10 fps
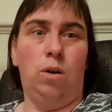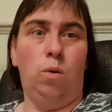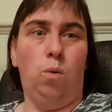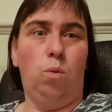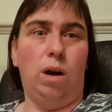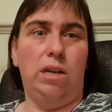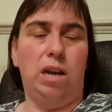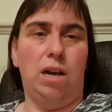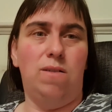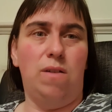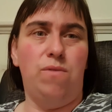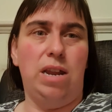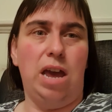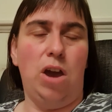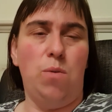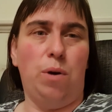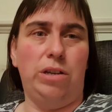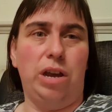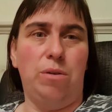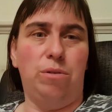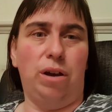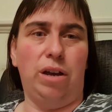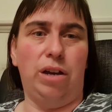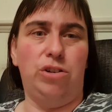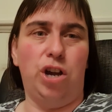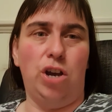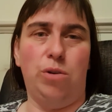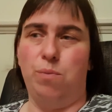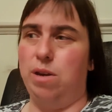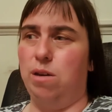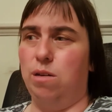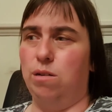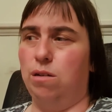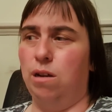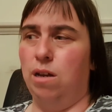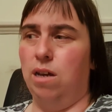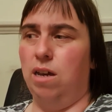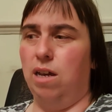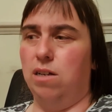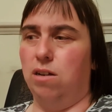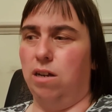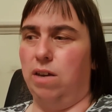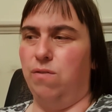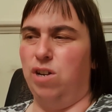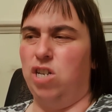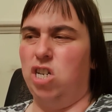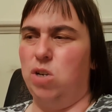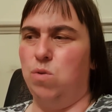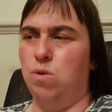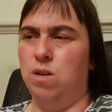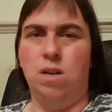oh, I really hope I don't like a choke, because it's like if I do,